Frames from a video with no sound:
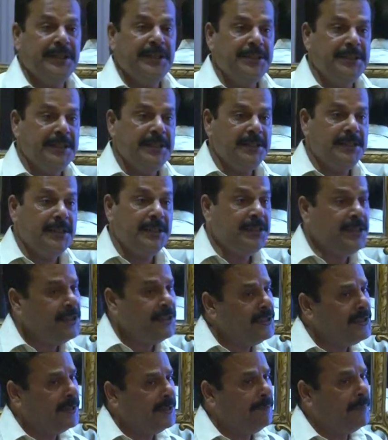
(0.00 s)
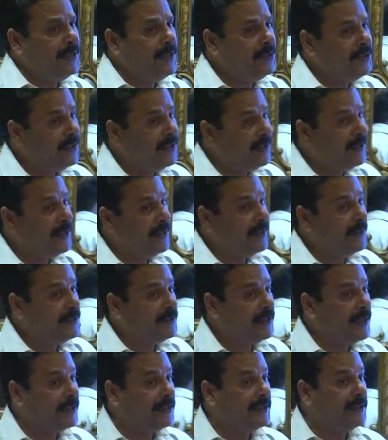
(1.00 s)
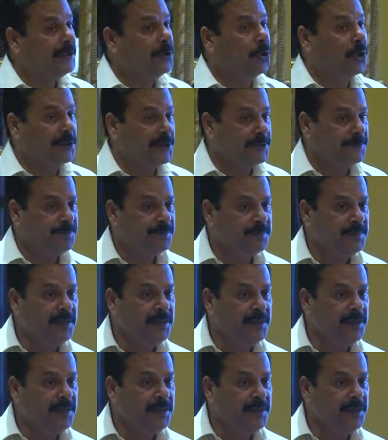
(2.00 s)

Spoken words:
changes. This is a major learning Sarathi got.